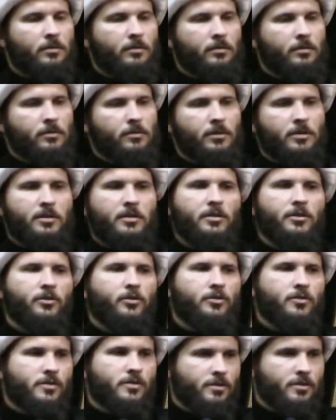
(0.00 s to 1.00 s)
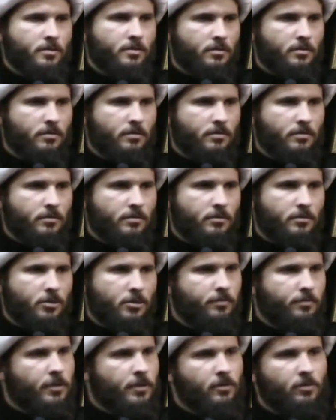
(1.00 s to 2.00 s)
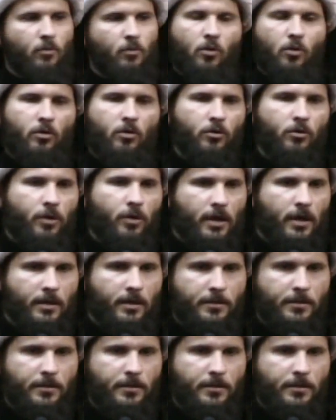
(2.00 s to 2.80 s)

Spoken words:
to tears. She made them all cry.